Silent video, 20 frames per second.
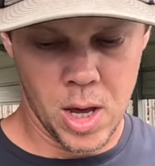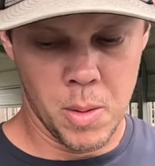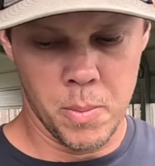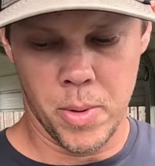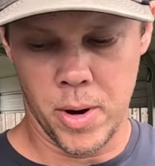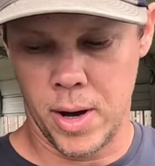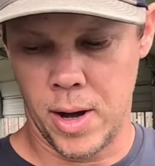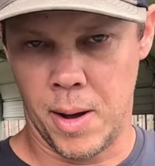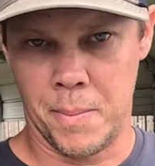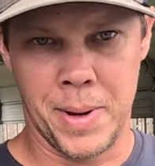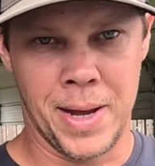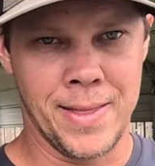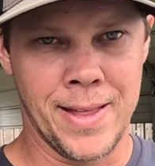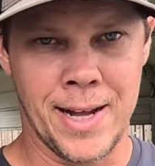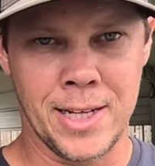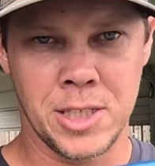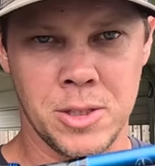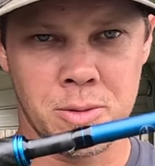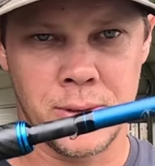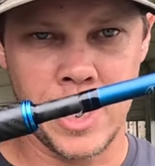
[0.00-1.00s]
But I mean,
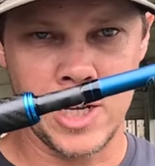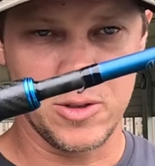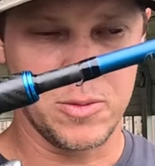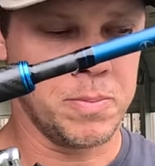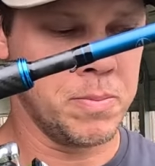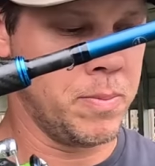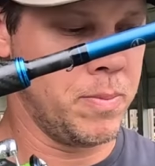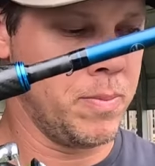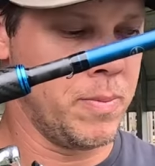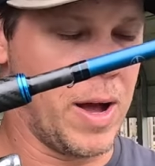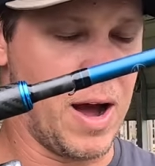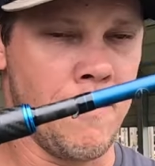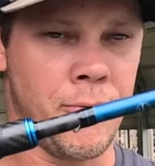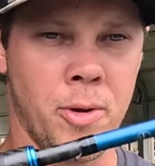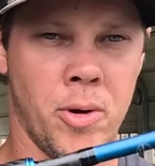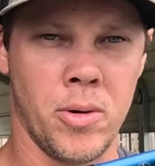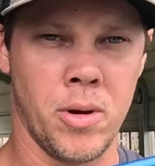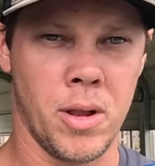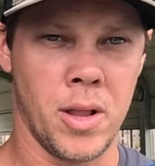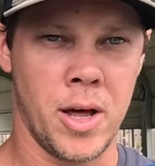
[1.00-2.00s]
I've
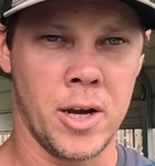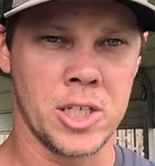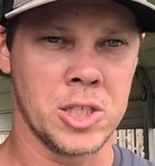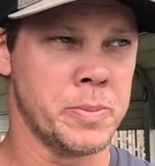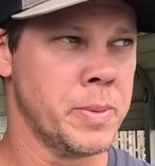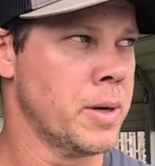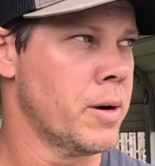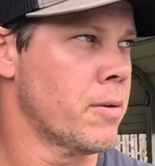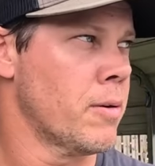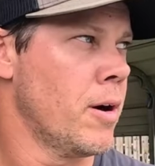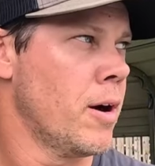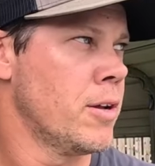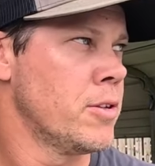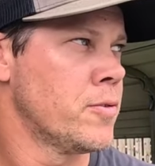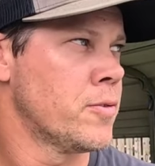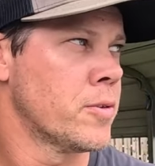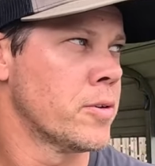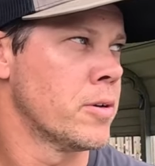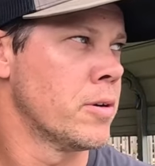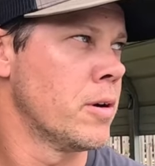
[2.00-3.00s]
thrown a lot of spinning rods
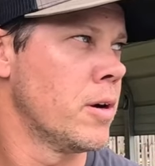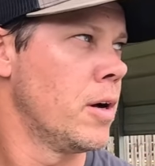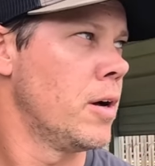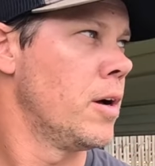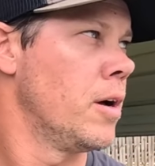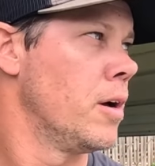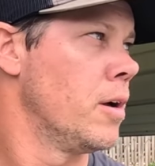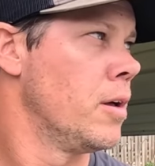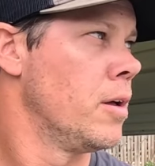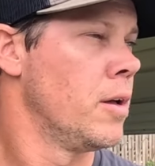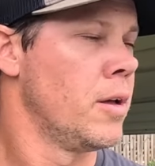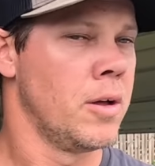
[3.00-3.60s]
for